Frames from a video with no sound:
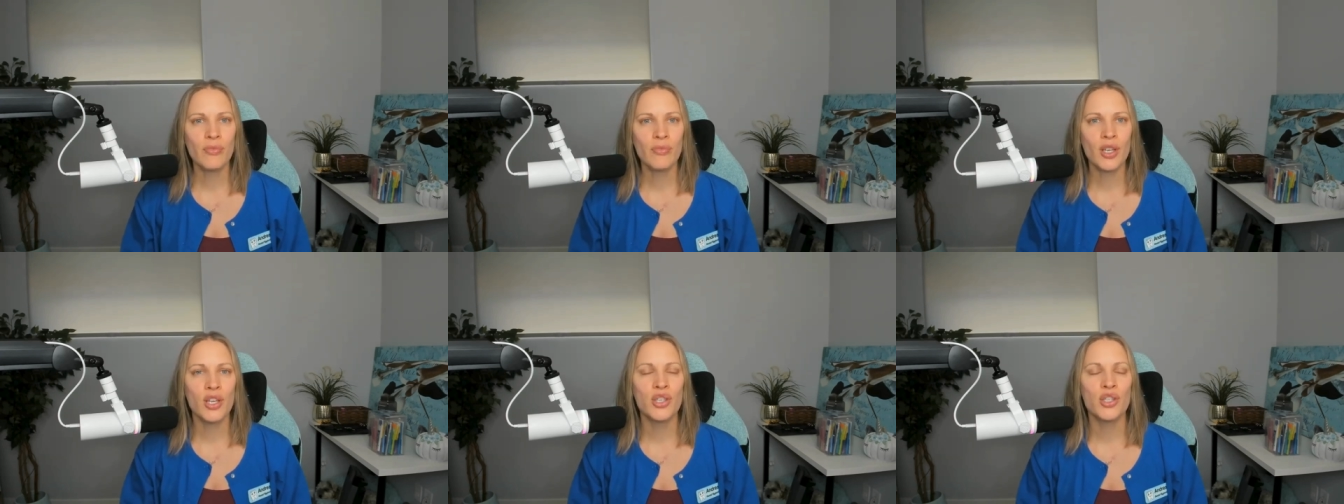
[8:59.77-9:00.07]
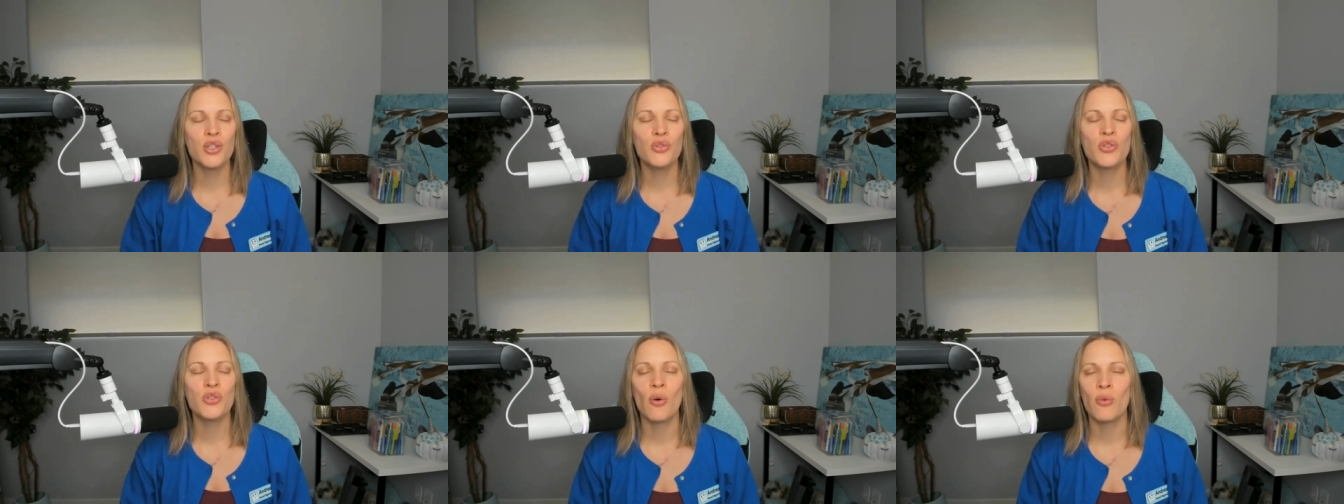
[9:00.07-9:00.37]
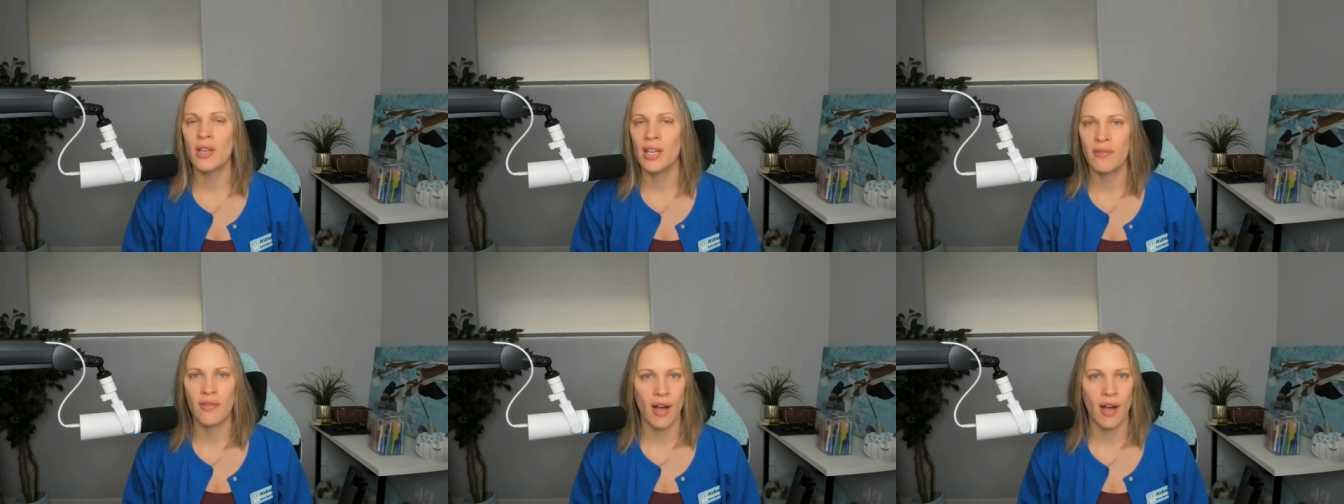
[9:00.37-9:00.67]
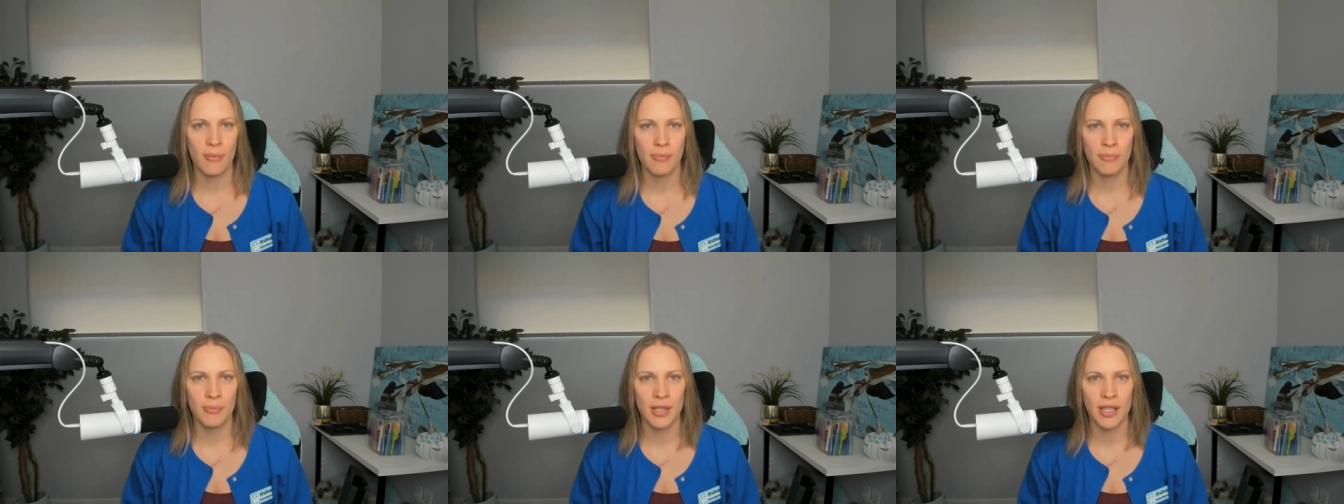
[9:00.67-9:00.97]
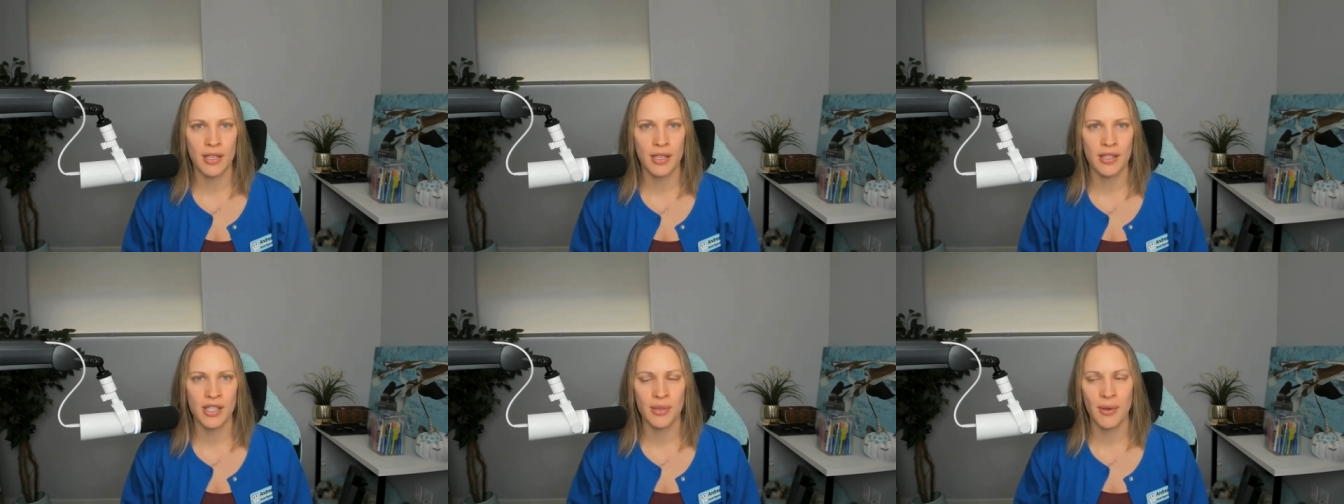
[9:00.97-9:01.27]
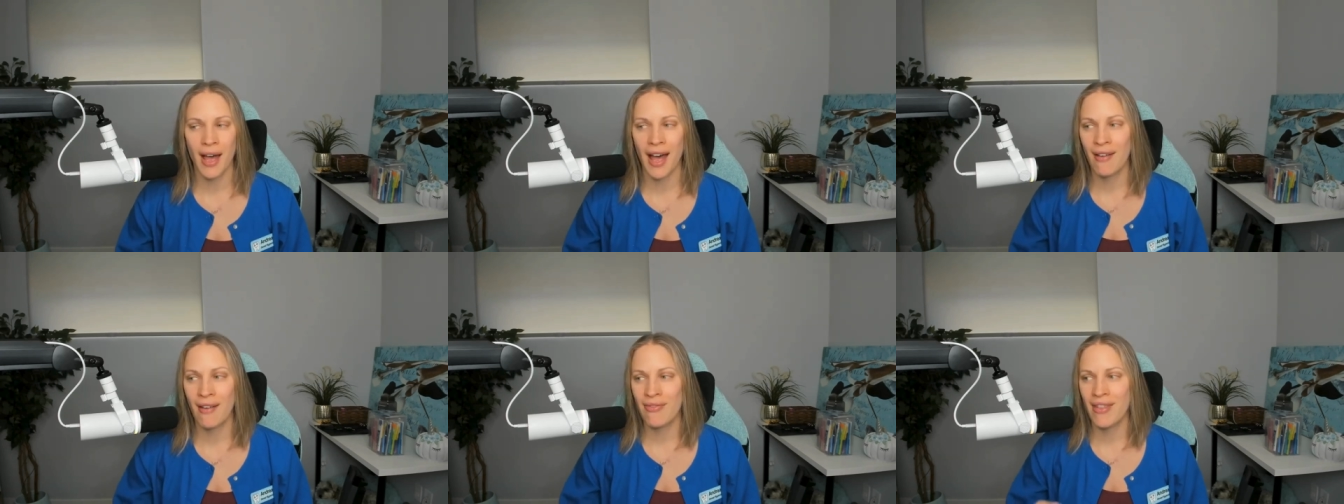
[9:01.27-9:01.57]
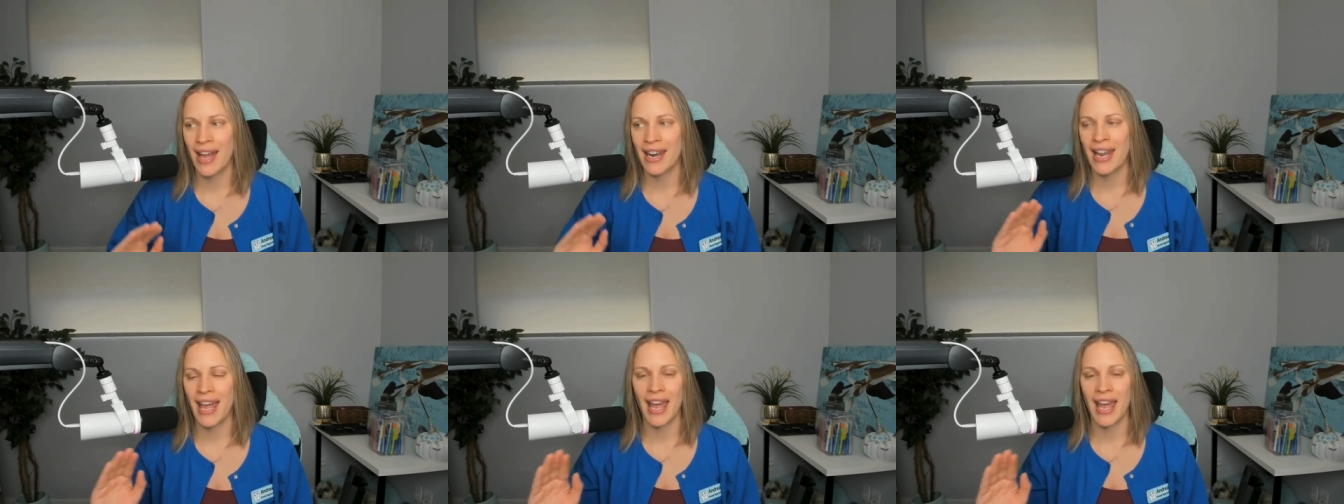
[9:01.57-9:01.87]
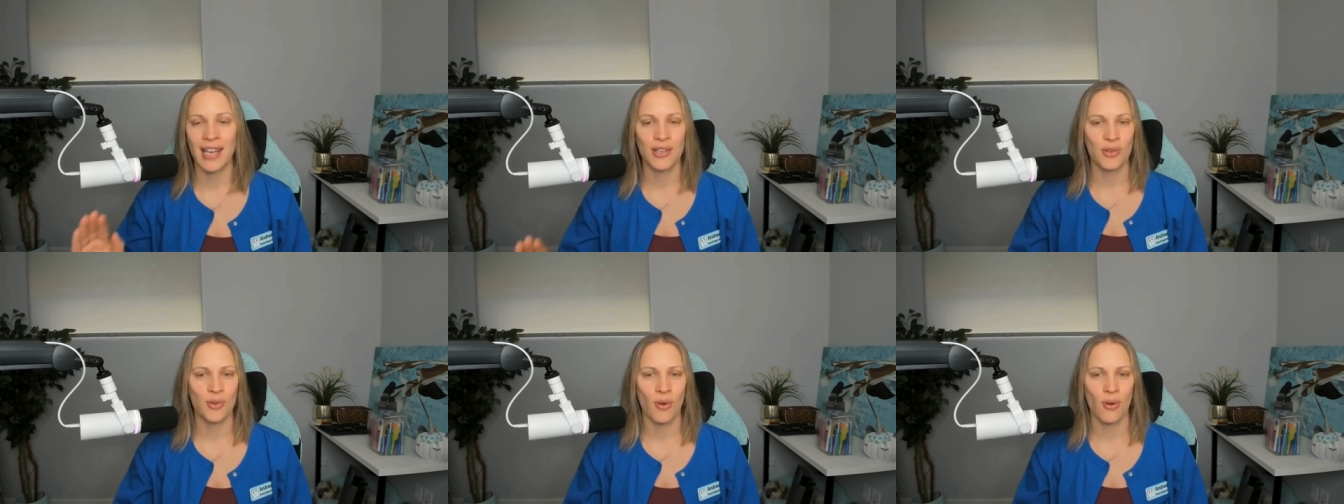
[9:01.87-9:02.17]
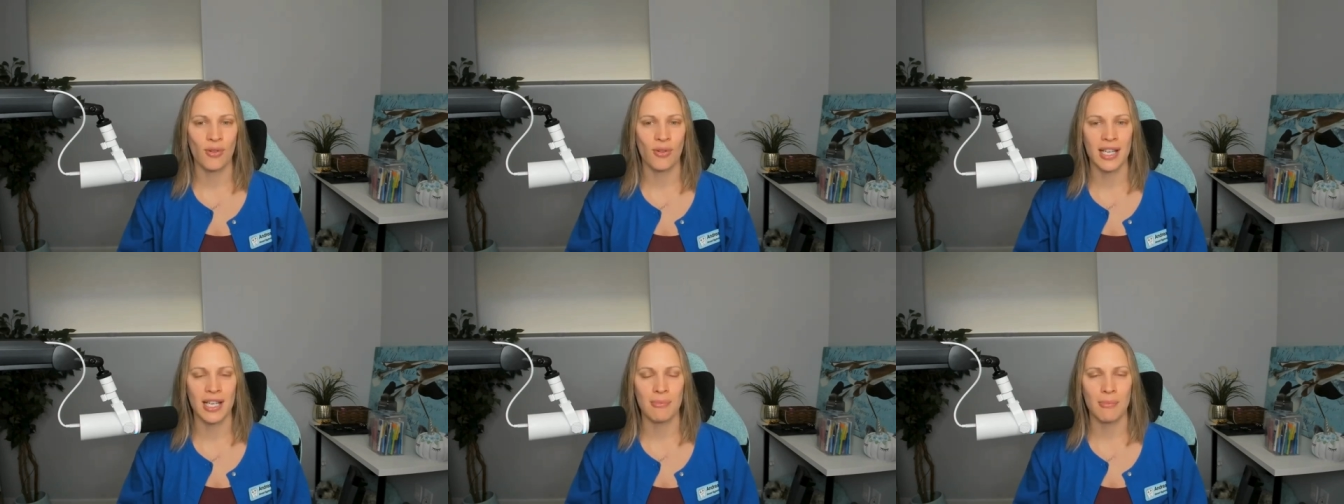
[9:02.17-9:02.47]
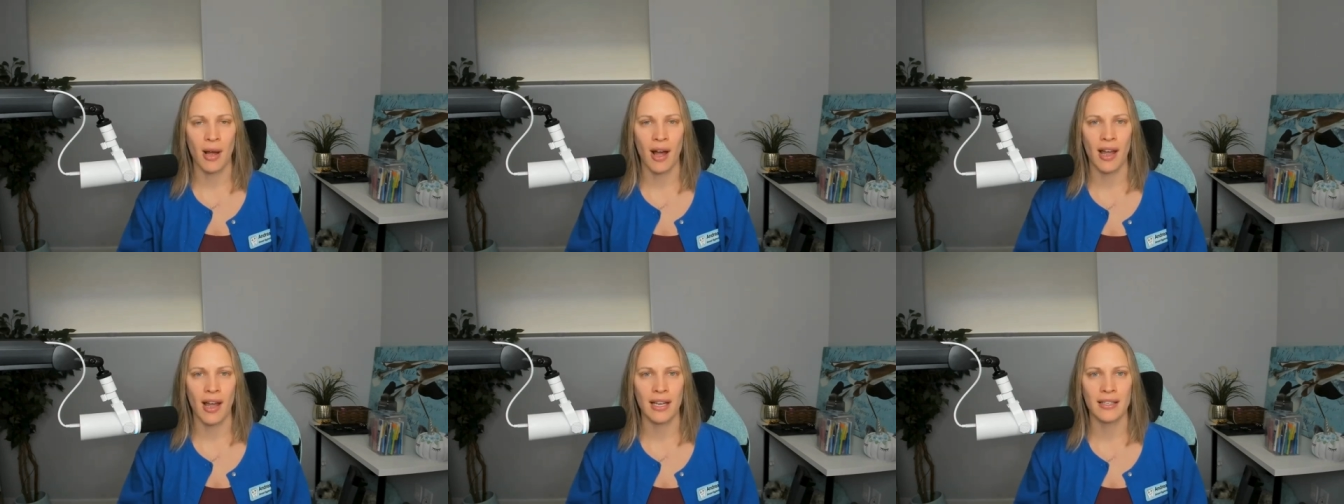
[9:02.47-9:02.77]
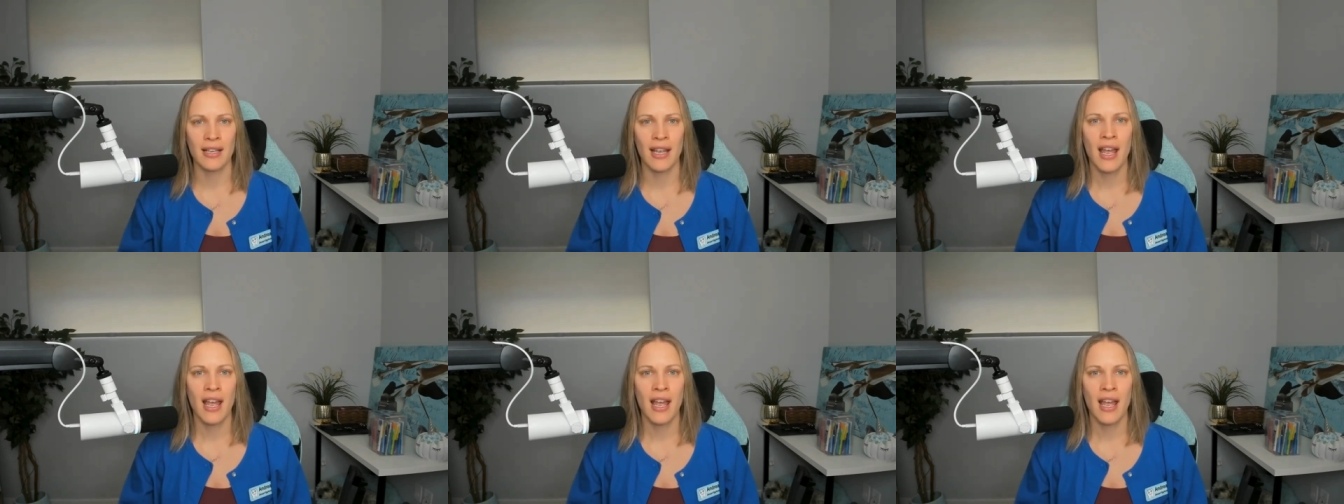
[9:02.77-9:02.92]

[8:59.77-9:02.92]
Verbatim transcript: you don't give up because you have that end goal in mind.